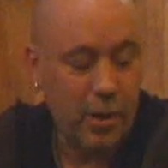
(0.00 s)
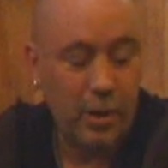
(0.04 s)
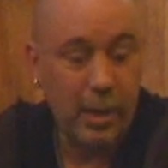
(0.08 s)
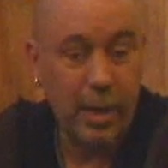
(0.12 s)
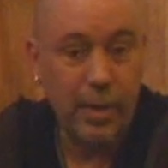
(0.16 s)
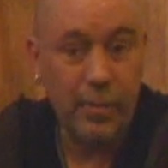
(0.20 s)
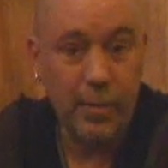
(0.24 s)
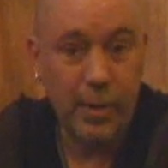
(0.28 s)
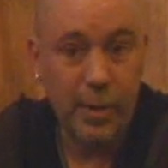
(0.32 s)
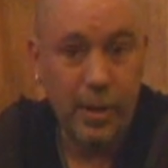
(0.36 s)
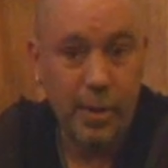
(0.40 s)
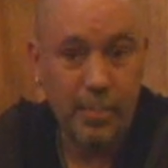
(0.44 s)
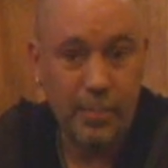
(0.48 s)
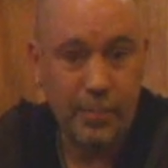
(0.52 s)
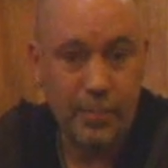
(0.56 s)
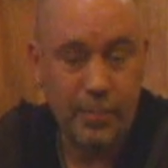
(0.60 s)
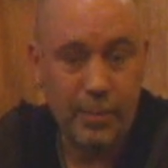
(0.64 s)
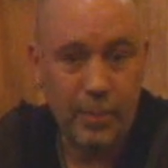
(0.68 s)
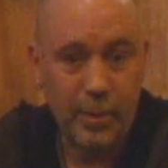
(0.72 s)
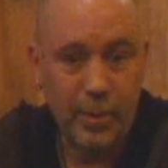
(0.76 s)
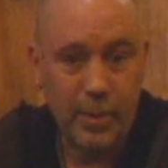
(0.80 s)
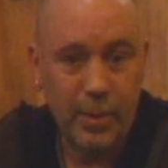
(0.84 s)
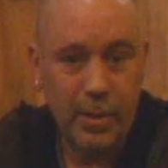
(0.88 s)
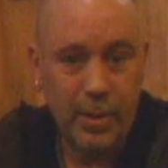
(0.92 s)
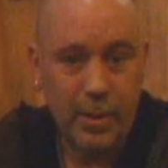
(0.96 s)
Oliver,
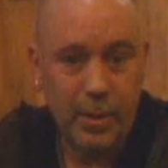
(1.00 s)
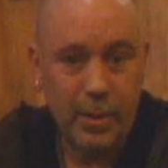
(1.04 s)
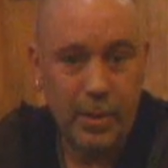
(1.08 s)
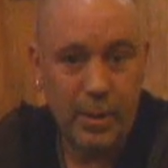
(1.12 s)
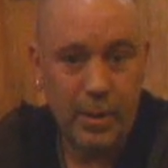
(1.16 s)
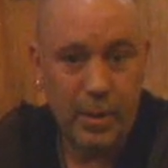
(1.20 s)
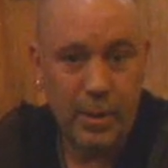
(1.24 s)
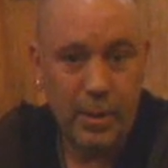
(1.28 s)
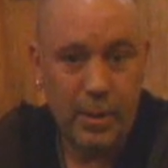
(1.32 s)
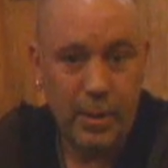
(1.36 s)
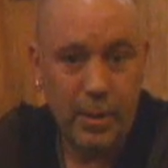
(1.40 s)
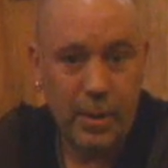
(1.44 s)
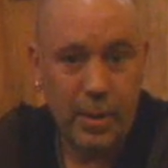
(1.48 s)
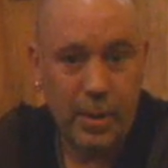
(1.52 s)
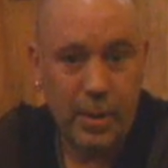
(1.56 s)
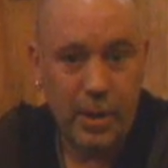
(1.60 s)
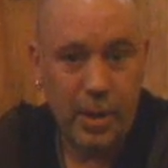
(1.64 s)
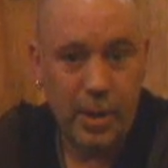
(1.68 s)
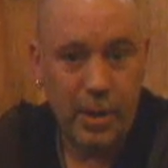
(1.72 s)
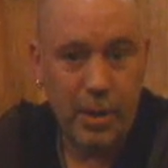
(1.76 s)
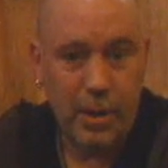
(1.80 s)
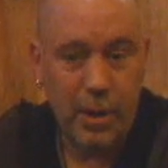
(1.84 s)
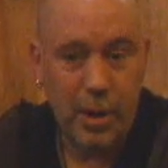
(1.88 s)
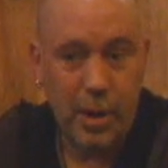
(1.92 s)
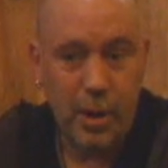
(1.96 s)

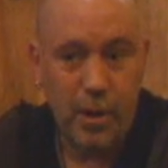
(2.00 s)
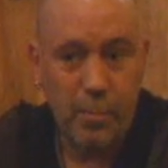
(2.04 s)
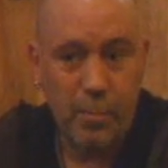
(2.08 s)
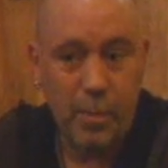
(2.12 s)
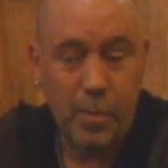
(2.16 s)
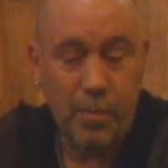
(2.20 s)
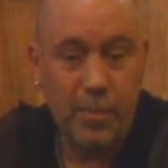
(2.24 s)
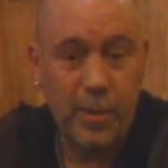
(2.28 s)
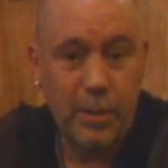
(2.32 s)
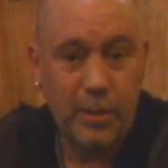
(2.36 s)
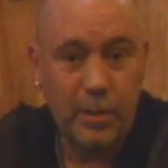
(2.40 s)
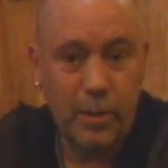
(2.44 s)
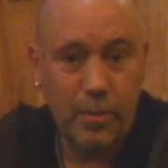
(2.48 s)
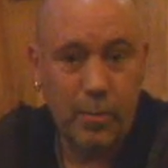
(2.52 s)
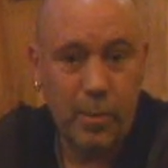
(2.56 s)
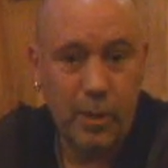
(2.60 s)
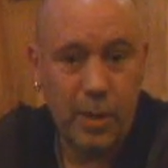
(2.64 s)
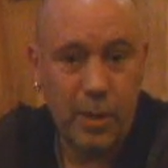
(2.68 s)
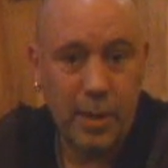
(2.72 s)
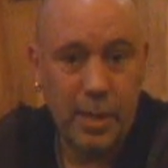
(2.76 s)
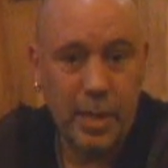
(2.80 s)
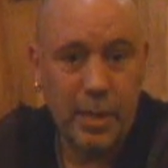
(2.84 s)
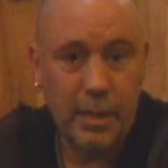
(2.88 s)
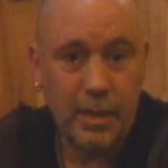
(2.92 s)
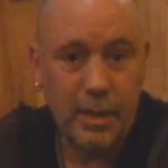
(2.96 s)
and we fitted
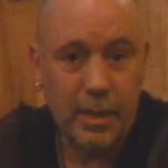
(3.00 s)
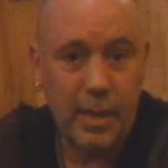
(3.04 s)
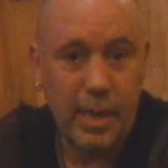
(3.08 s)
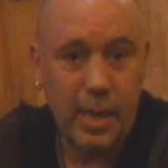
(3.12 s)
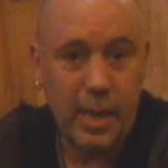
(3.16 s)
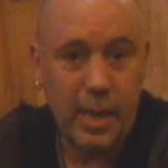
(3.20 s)
one of these